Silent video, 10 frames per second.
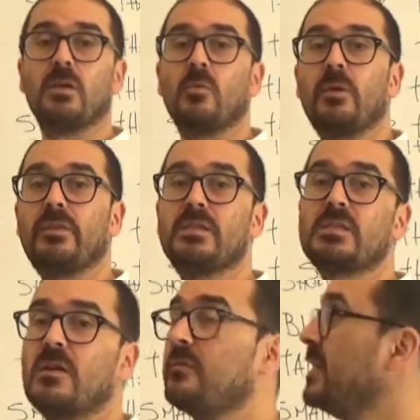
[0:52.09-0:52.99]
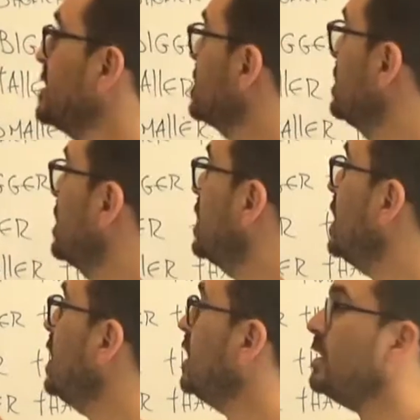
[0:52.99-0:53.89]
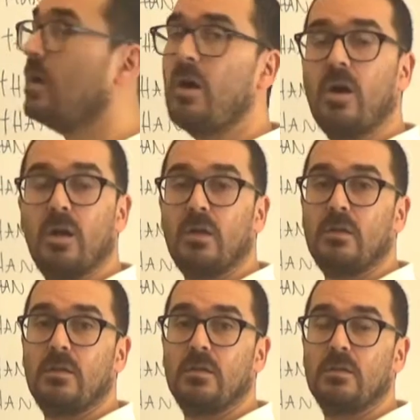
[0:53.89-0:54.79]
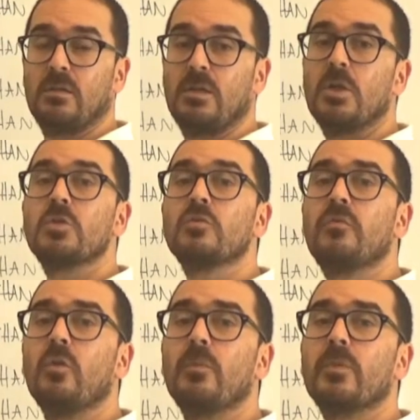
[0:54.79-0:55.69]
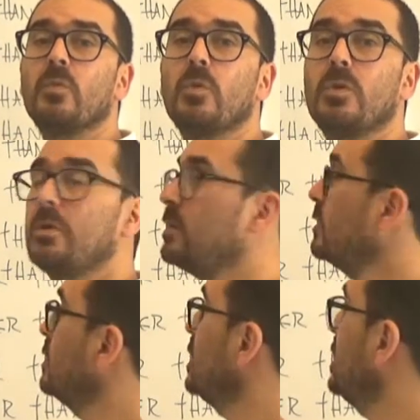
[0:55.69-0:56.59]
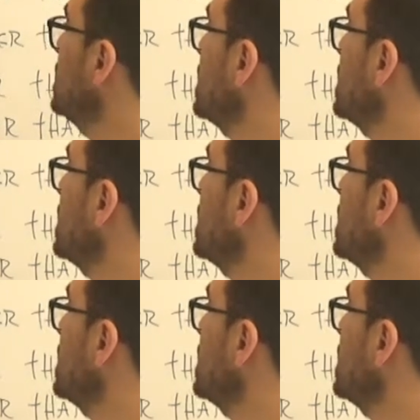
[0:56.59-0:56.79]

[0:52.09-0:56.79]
with the suffix er to form the word, in this